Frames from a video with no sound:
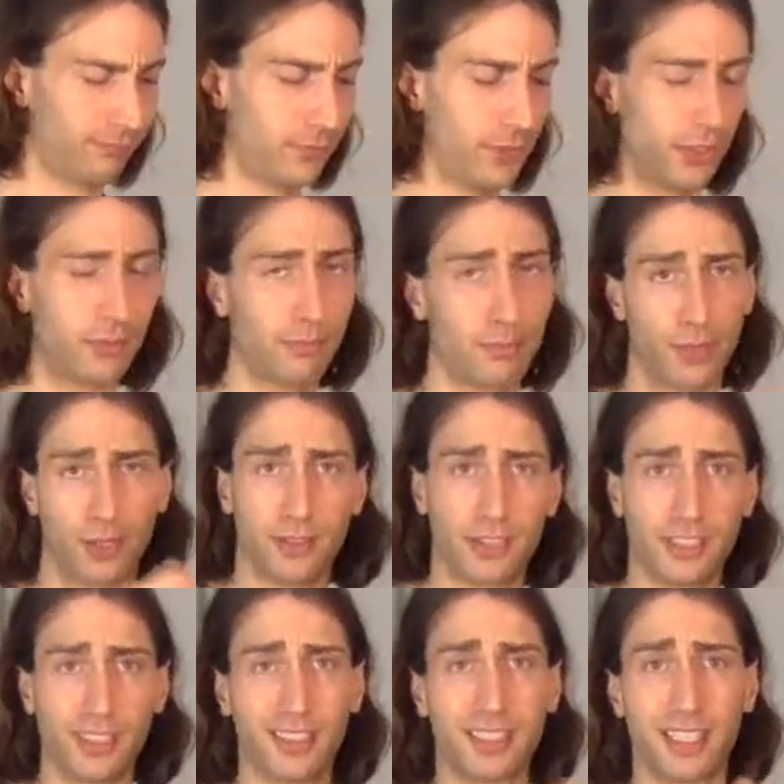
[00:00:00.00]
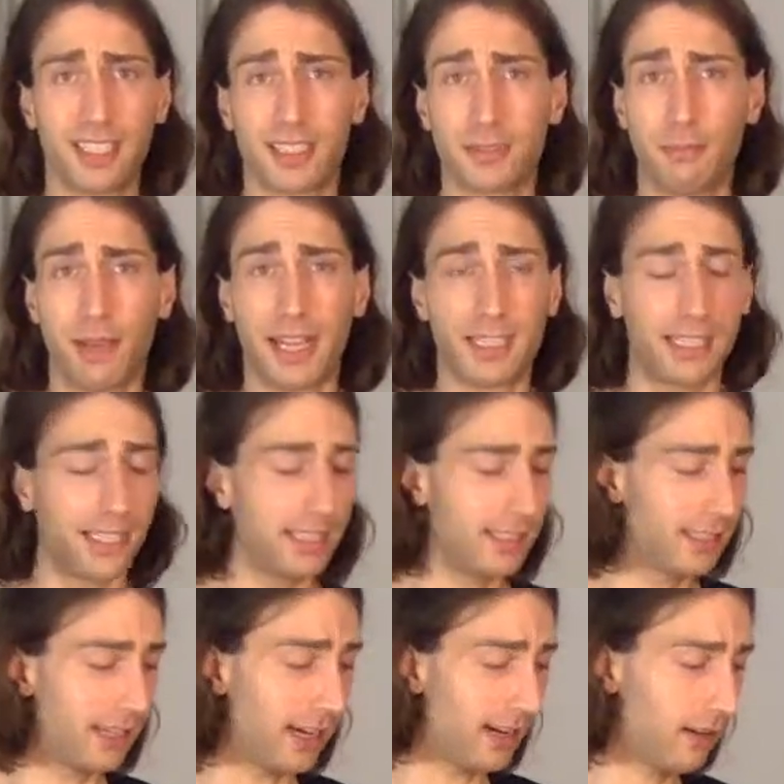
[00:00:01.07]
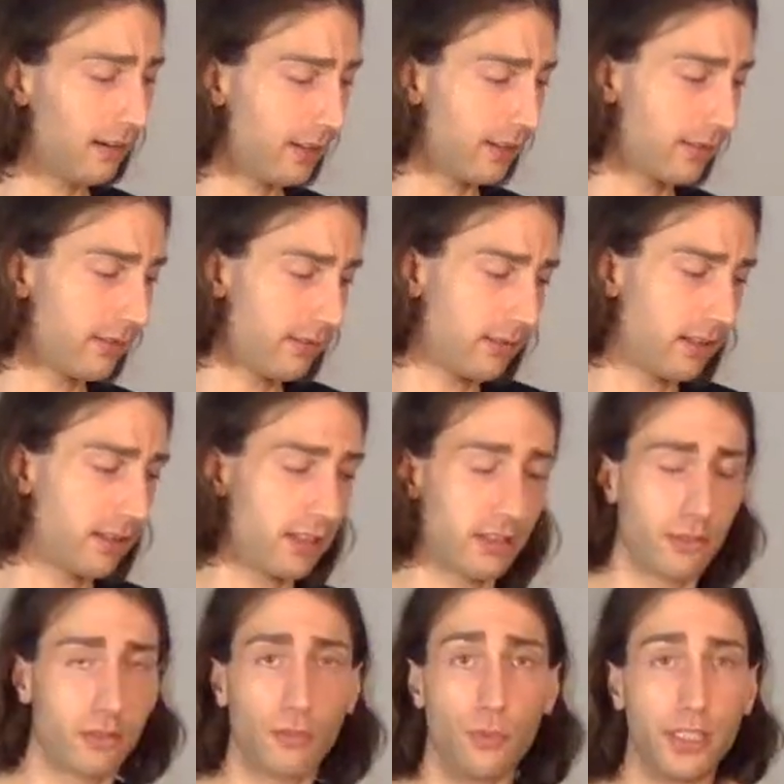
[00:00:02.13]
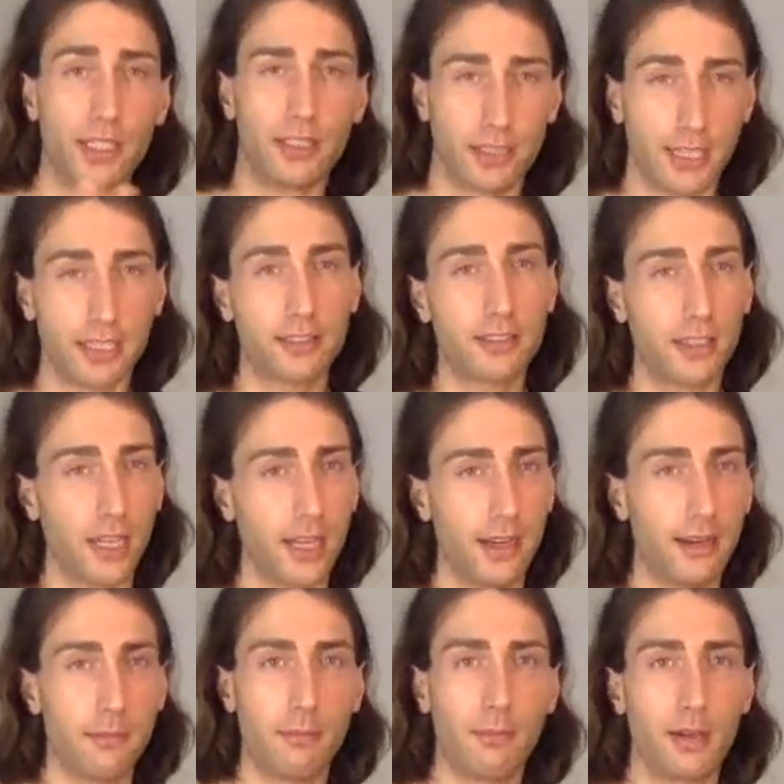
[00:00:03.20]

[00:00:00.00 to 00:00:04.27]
just punch the things back in there, and I think I can just reattach them.